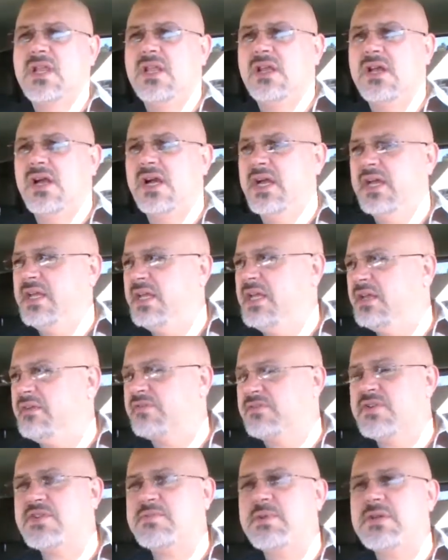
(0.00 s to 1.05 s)
I.e.,
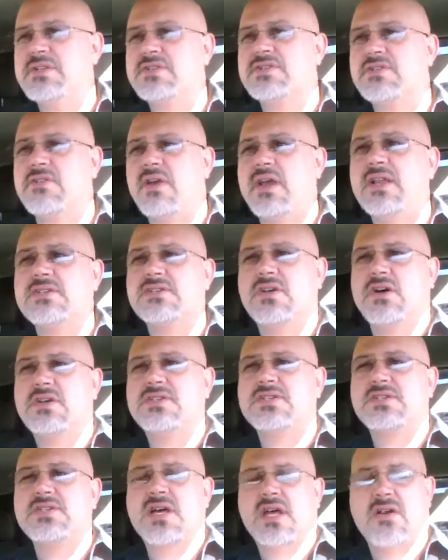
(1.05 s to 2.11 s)
free speech is great as long as
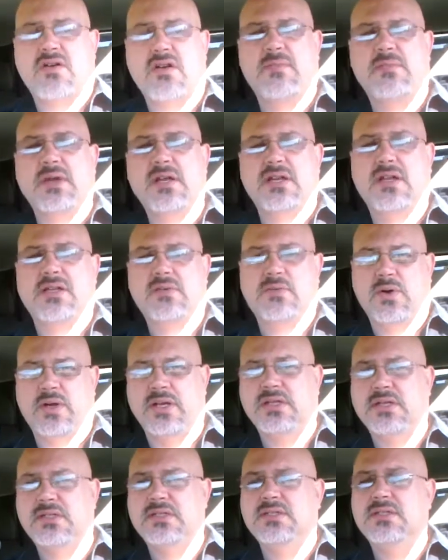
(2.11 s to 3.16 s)
it's not harming another
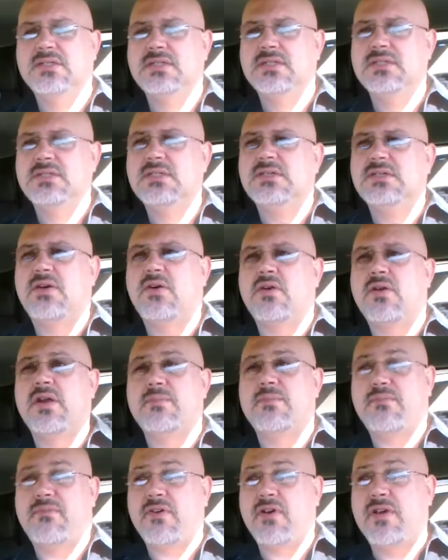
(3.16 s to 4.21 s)
one or
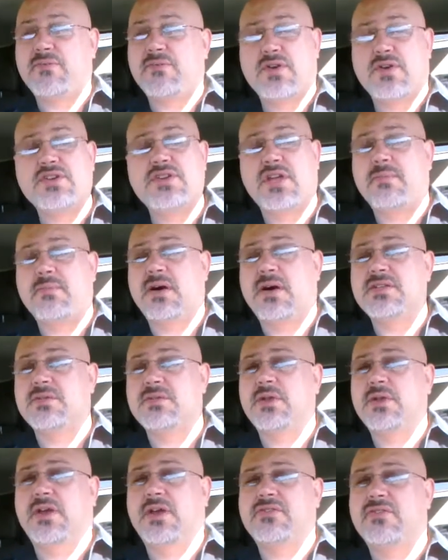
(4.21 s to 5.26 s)
infringing upon
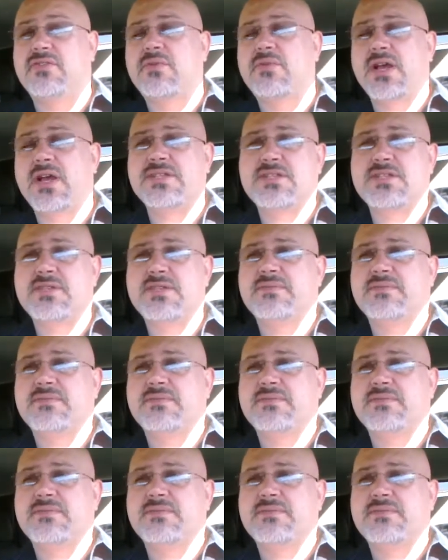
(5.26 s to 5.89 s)
someone else's rights.